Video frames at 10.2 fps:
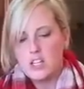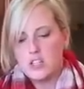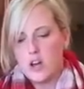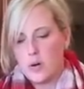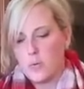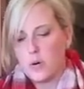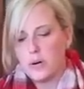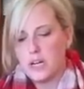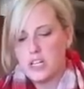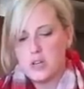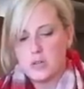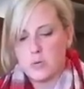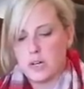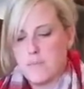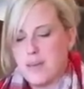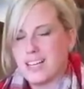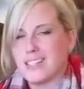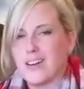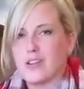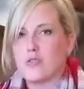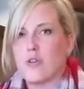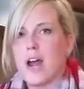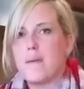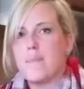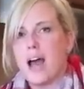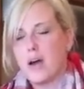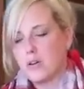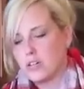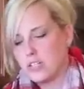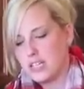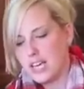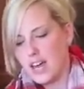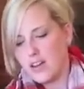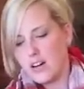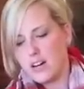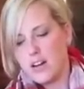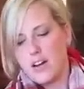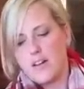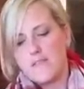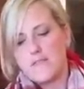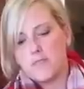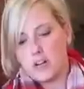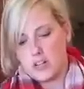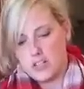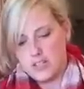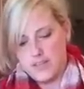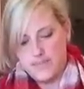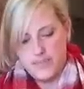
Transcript: So what we're going to do is we're going to mix our dry powders together first.